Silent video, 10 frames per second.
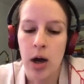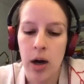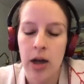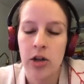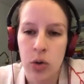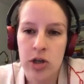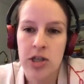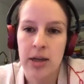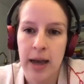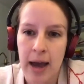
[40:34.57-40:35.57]

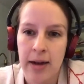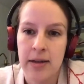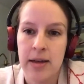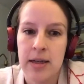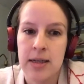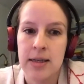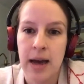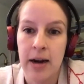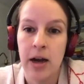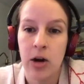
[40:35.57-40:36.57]
endorsing candidates
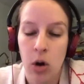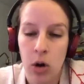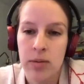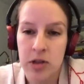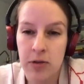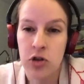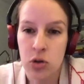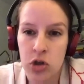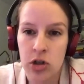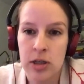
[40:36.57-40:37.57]
that call themselves
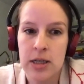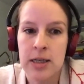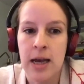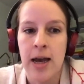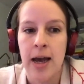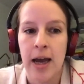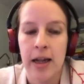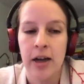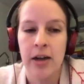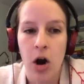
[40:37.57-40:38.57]
socialists and
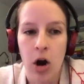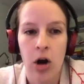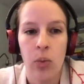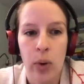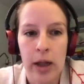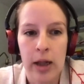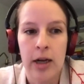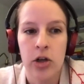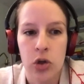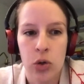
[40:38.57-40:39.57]
that are
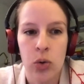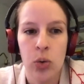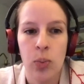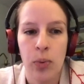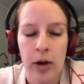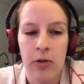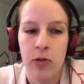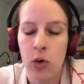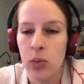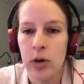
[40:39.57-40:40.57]
willing to bring
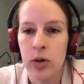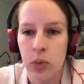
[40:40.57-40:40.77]
forward